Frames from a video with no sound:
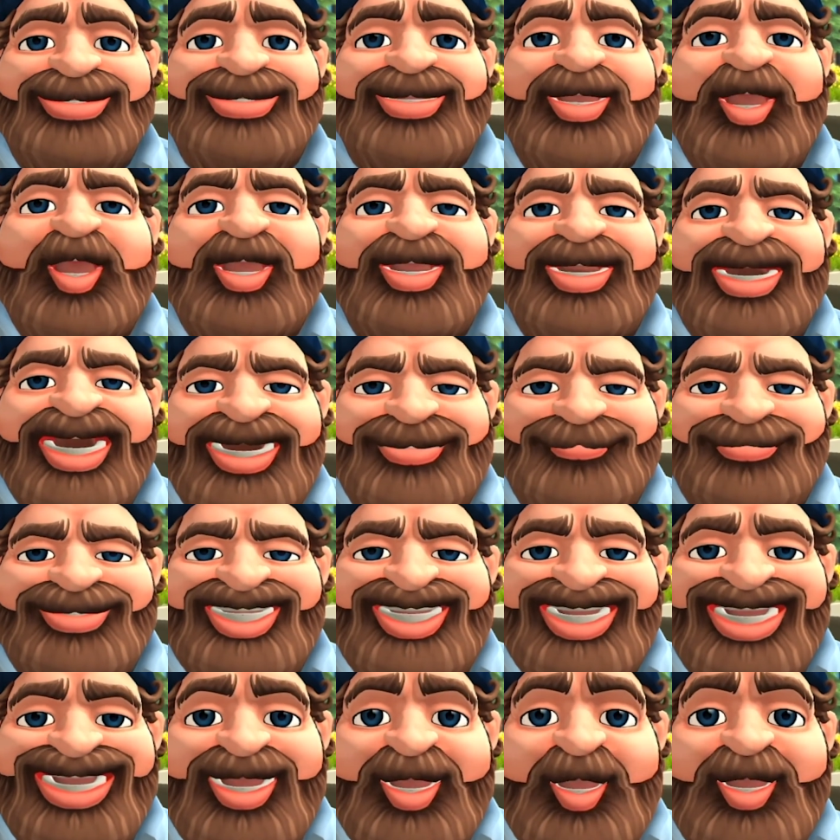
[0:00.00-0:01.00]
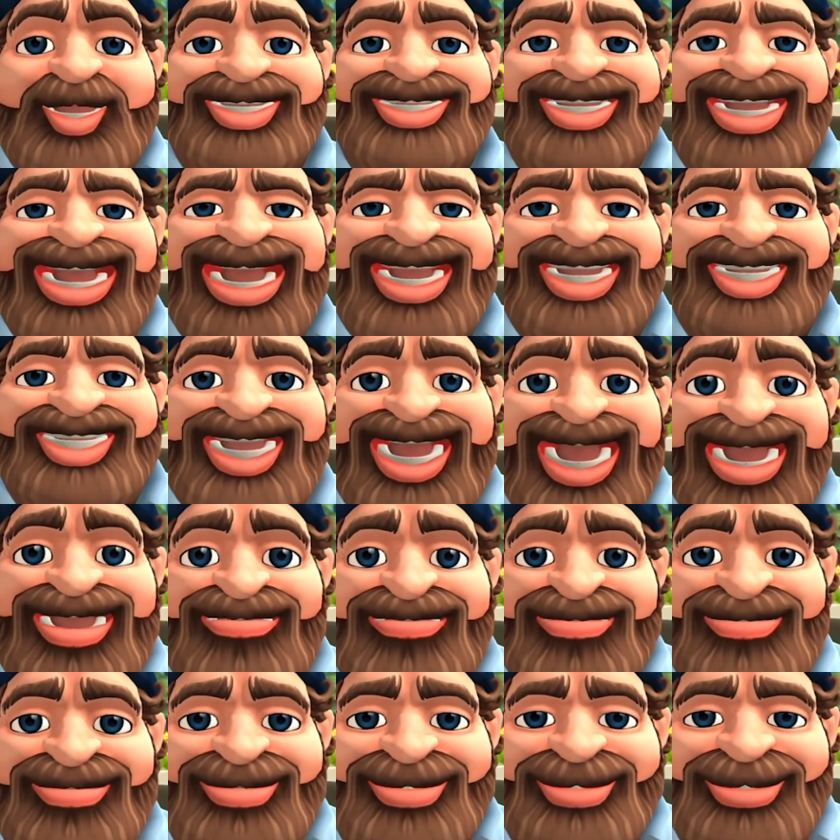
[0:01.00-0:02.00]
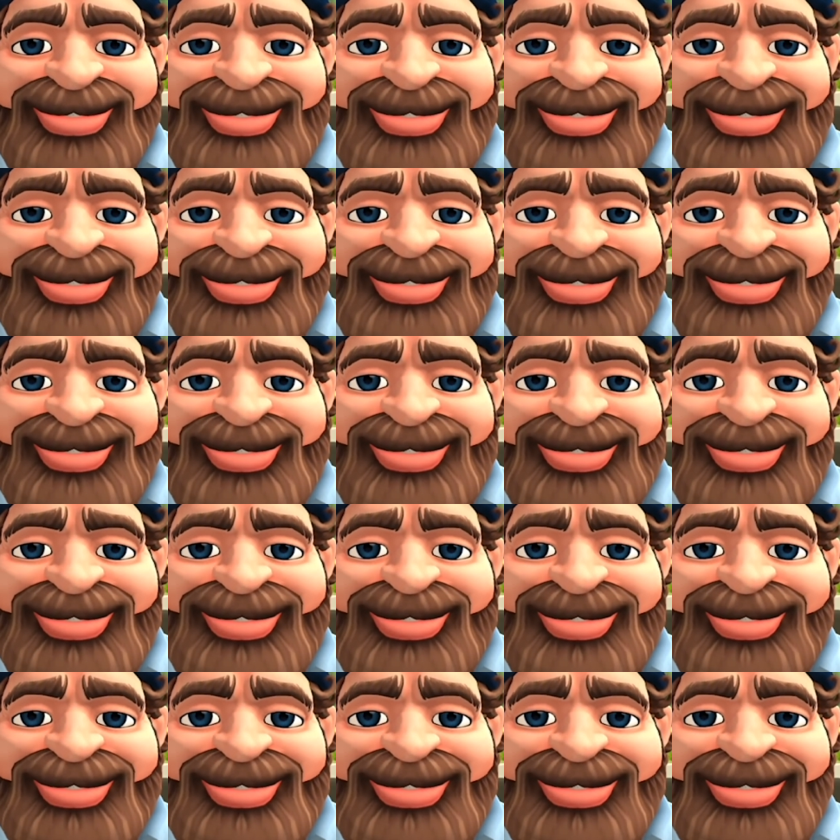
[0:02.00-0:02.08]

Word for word: Who helps you stay safe?